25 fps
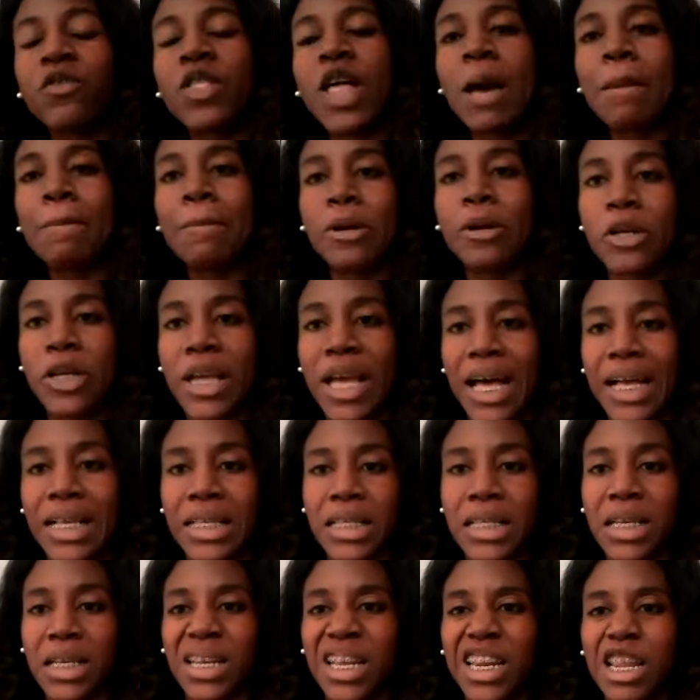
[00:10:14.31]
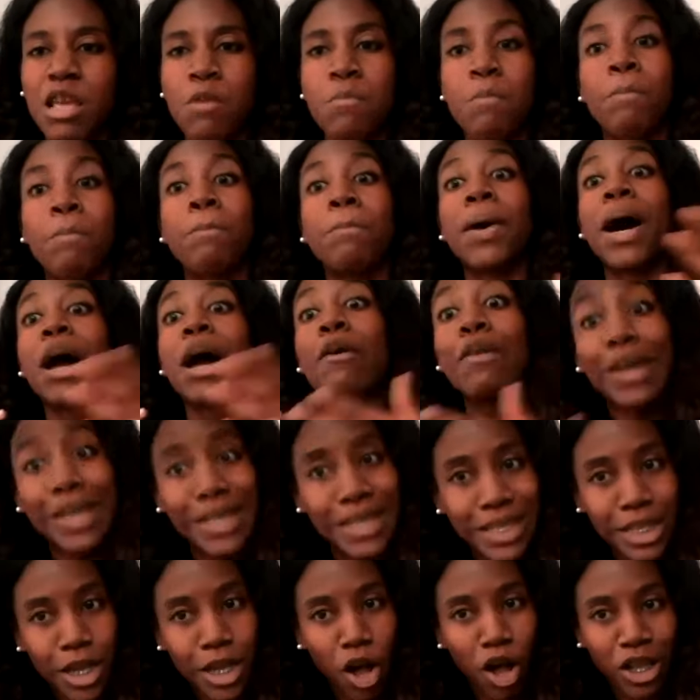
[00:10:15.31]
flabbergasted and
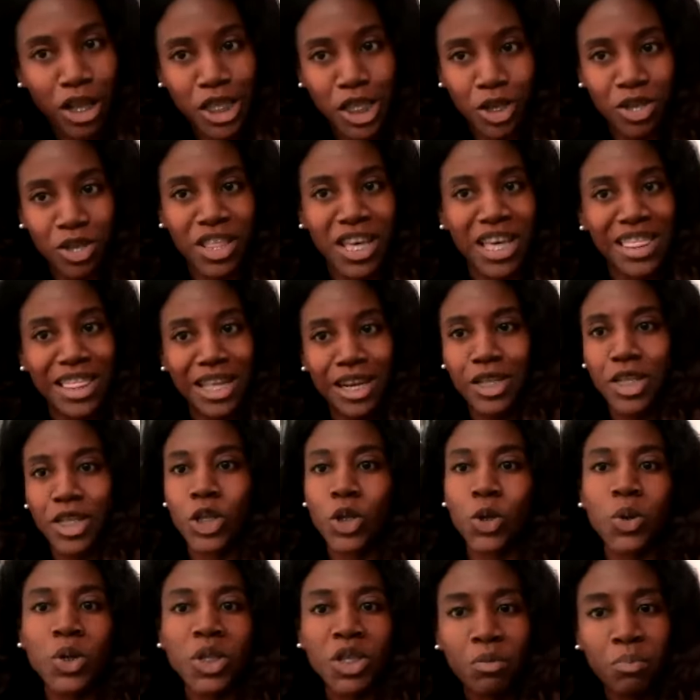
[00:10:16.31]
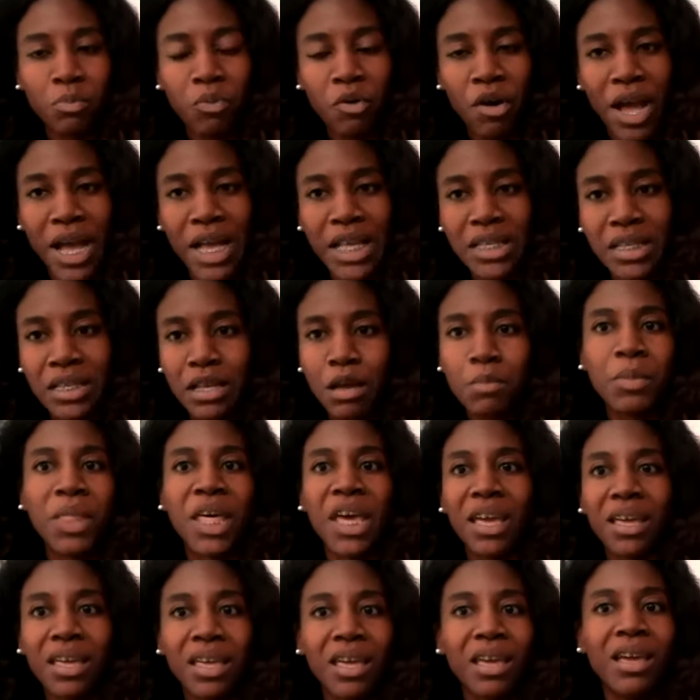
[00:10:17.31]
embarrassed also that they're so surprised. I'm
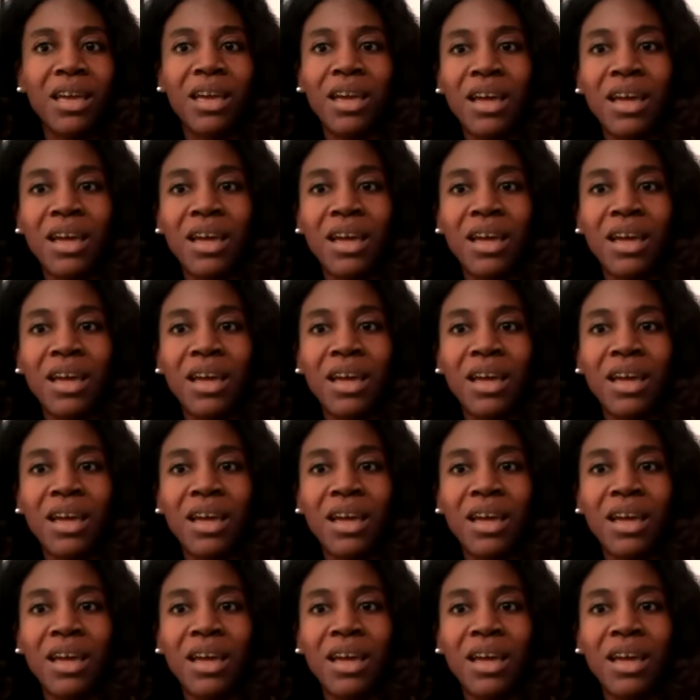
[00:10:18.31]
like,